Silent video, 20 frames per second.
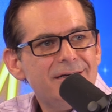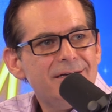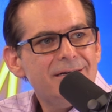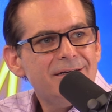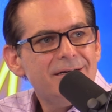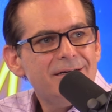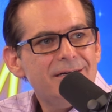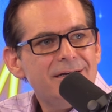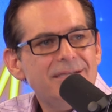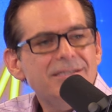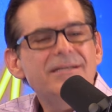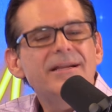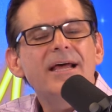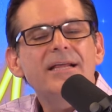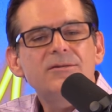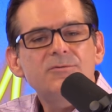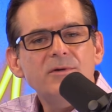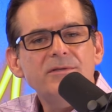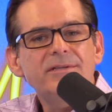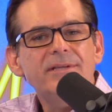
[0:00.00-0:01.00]
What
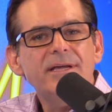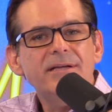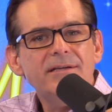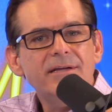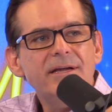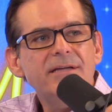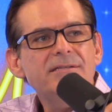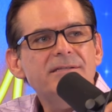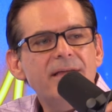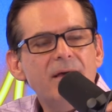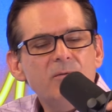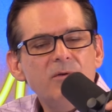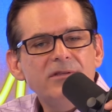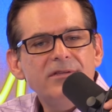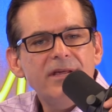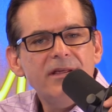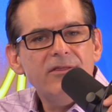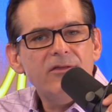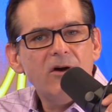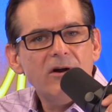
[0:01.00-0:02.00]

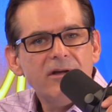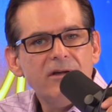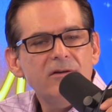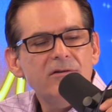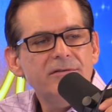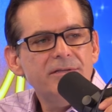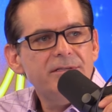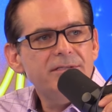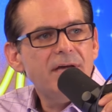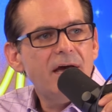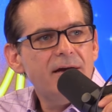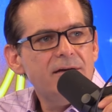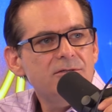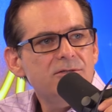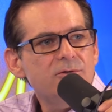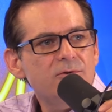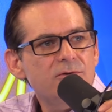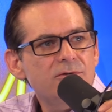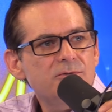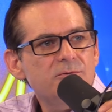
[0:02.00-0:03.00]
they thought killed the
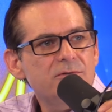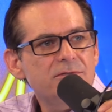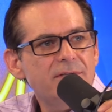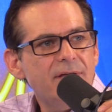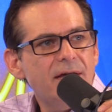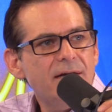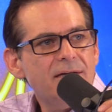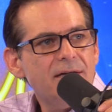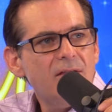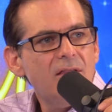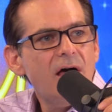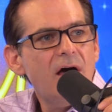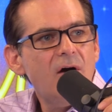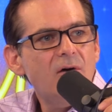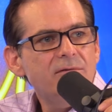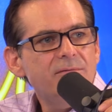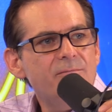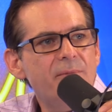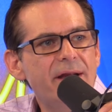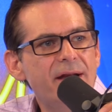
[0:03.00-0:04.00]
dinosaurs? That
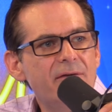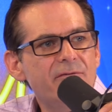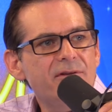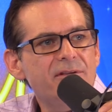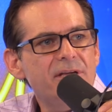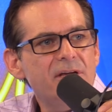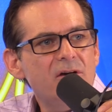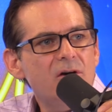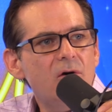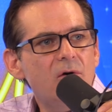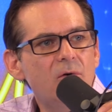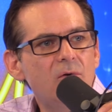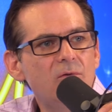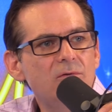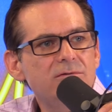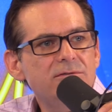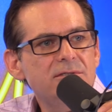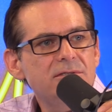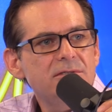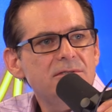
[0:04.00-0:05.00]
cloud made everything
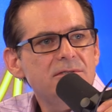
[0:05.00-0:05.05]
cold?